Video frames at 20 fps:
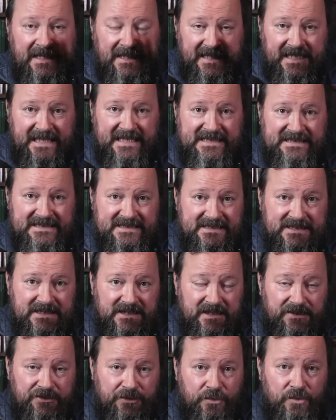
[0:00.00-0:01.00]
these
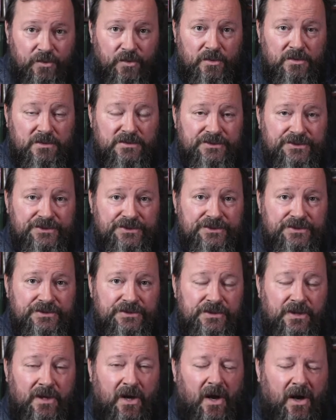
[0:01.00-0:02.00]
tools
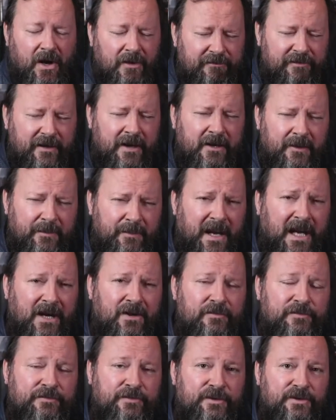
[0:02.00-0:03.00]
are very
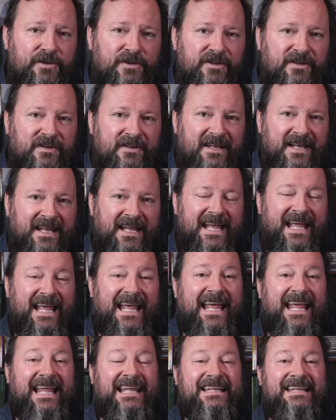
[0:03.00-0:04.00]
powerful
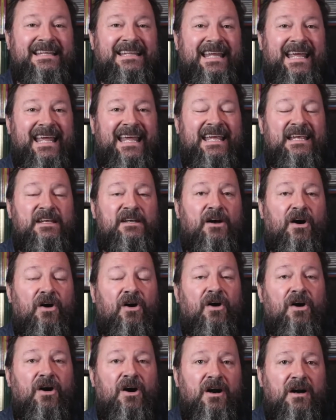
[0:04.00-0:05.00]
and they
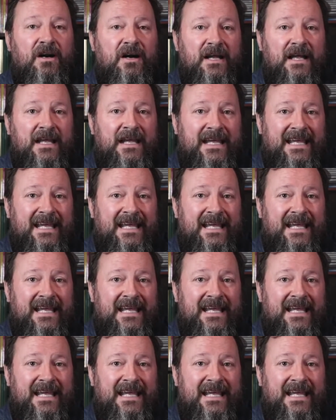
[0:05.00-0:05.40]
are